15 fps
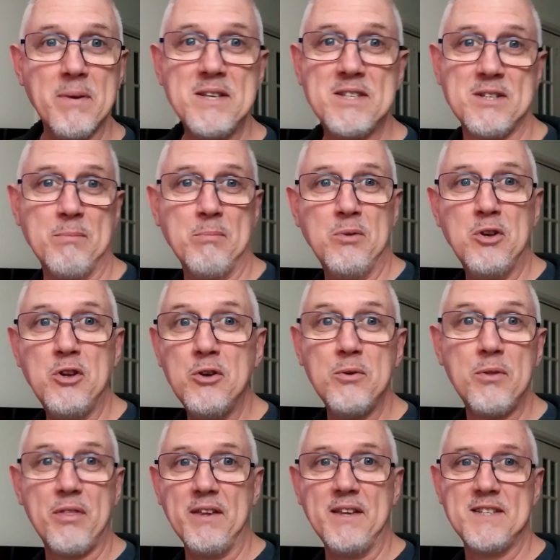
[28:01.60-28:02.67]
be some
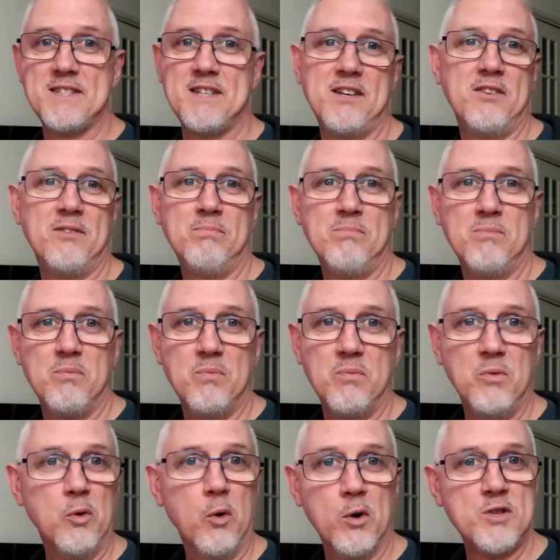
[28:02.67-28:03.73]
new things in
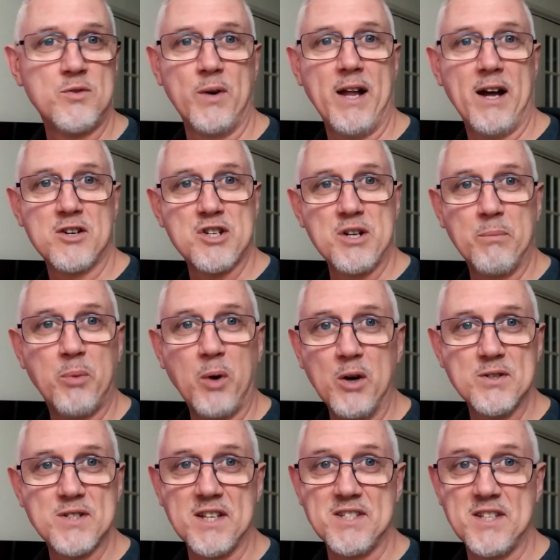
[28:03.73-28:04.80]
noise reduction
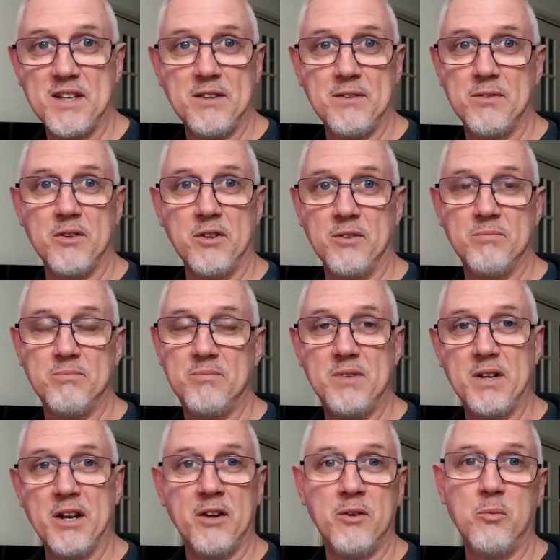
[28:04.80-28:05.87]
processing that,
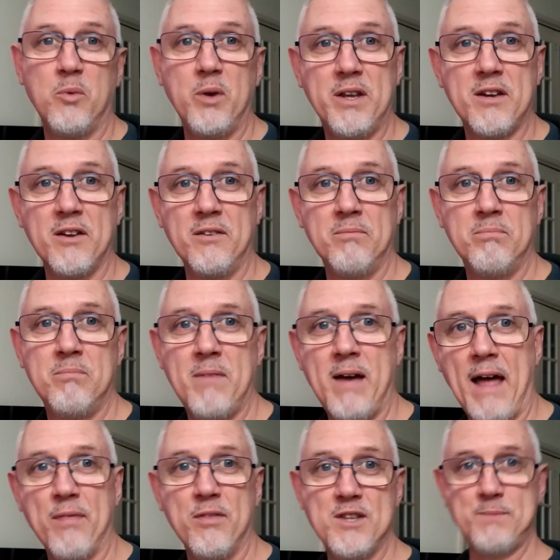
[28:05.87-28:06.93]
you know, we can
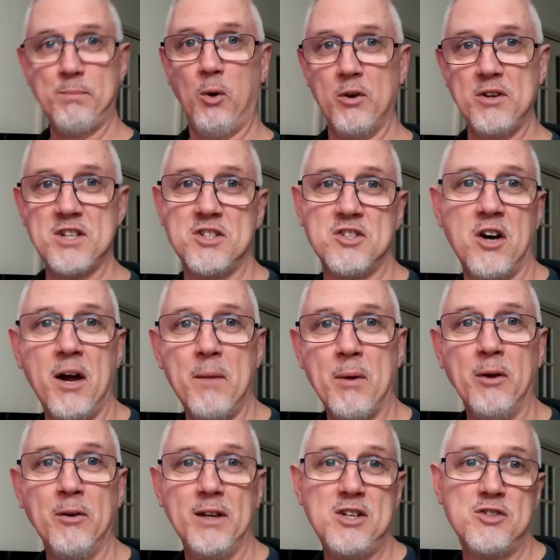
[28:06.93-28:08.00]
at this point in time
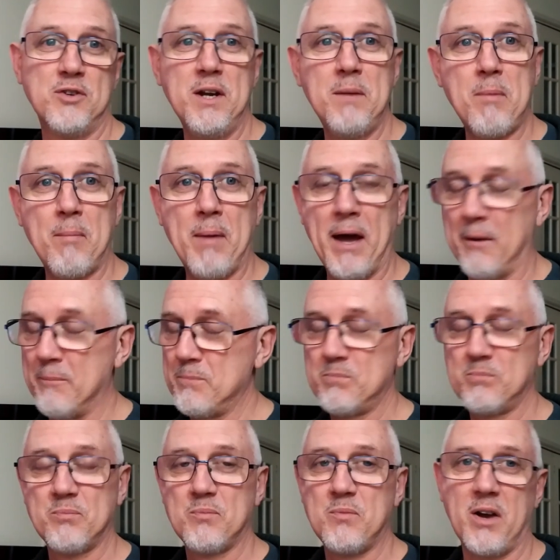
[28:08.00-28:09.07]
only dream about.
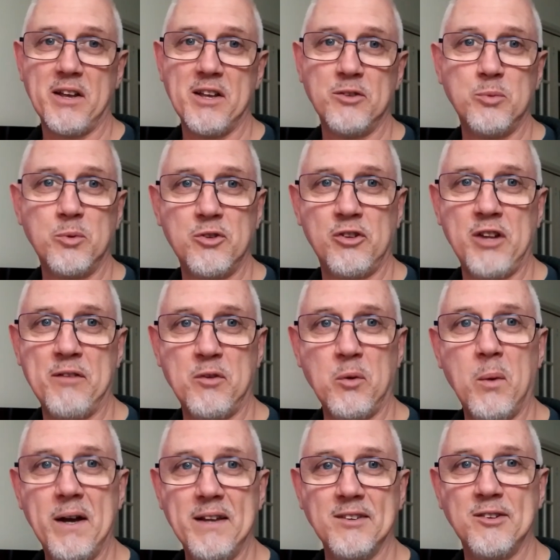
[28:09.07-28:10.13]
I guess we'll just have to
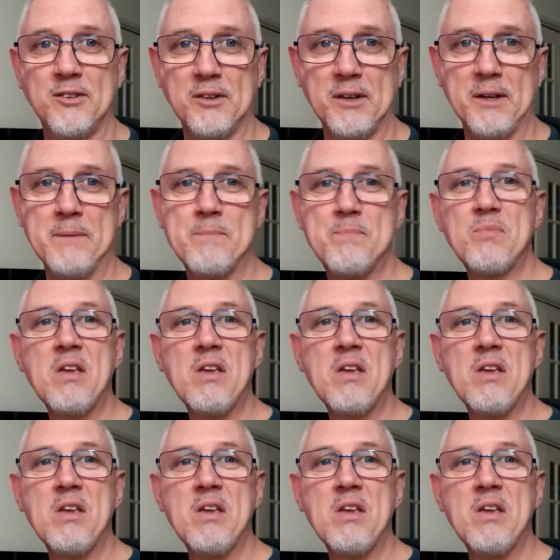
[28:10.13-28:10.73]
wait and see.